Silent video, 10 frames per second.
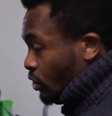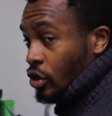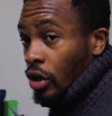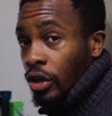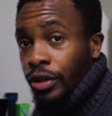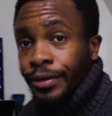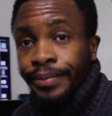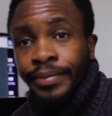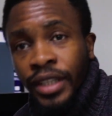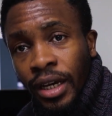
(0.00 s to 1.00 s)
So,
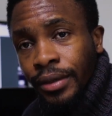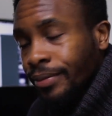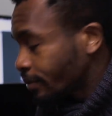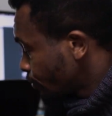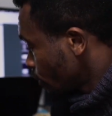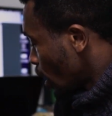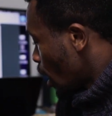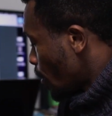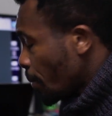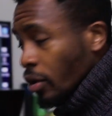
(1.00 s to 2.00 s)
yeah,
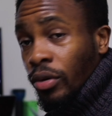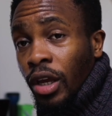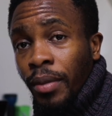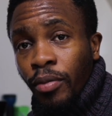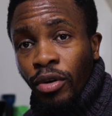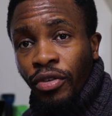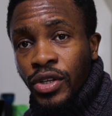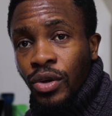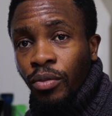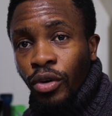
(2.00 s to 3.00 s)
I'm about to take my
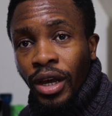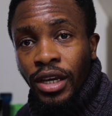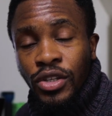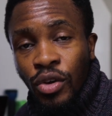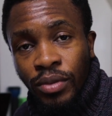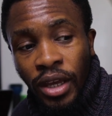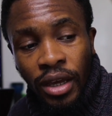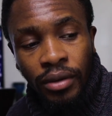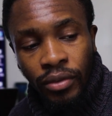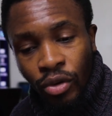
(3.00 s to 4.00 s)
breakfast, so I'm gonna eat
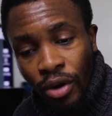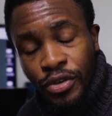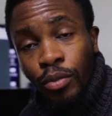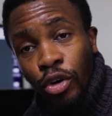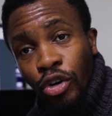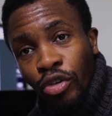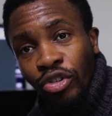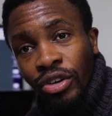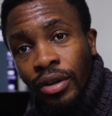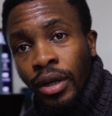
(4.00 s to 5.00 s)
something to have some
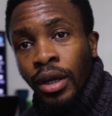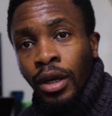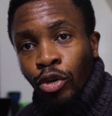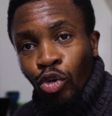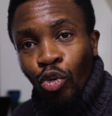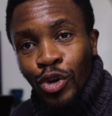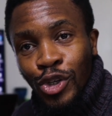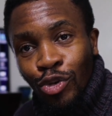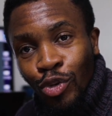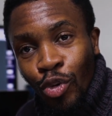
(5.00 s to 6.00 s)
energy to
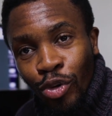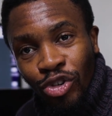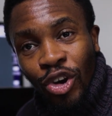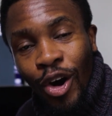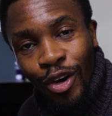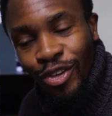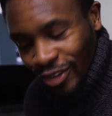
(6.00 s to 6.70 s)
recharge,